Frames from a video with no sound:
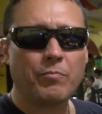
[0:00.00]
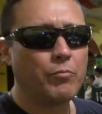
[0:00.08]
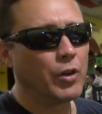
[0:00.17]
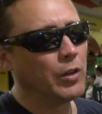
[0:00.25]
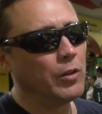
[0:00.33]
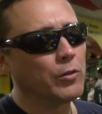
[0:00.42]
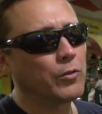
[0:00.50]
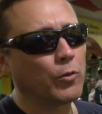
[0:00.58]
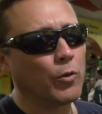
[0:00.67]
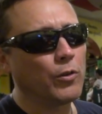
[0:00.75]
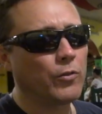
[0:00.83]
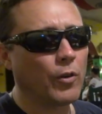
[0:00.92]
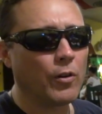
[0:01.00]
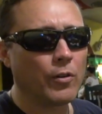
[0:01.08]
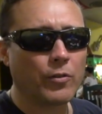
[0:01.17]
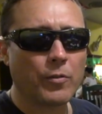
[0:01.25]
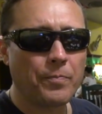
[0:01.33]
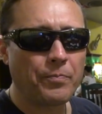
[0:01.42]
Put a little soy
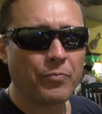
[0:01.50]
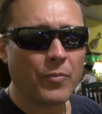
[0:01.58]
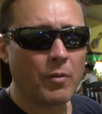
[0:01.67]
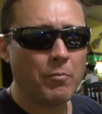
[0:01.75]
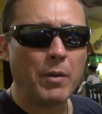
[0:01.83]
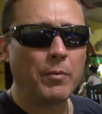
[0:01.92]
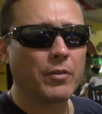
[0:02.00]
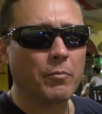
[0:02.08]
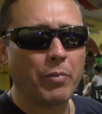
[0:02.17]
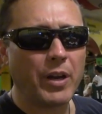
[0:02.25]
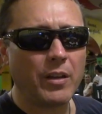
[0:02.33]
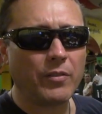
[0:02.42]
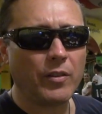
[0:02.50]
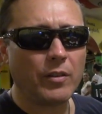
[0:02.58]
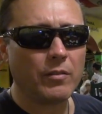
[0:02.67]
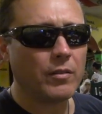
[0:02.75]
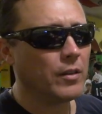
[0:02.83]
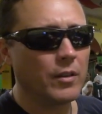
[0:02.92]
sauce, maybe some pancit,
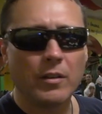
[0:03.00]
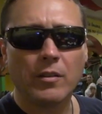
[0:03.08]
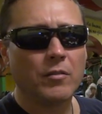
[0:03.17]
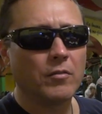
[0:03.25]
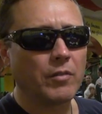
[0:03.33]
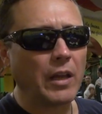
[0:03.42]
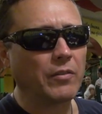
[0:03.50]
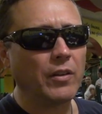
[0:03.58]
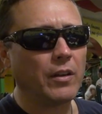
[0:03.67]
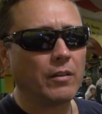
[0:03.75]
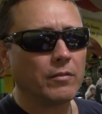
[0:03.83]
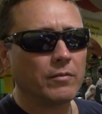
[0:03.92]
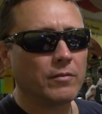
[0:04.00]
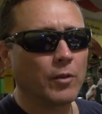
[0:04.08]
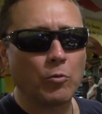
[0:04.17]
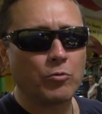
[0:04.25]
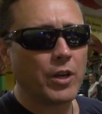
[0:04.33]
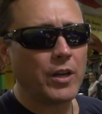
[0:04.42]
that's it.
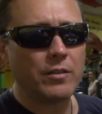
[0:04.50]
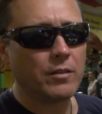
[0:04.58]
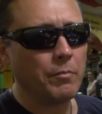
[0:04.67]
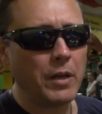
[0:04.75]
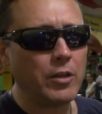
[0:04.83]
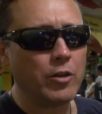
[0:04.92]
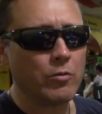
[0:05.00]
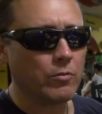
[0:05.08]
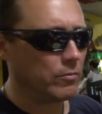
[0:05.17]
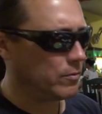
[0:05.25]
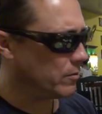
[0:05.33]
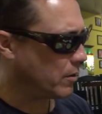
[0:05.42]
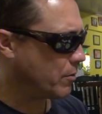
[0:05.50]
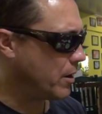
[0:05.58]
Don't change the menu, all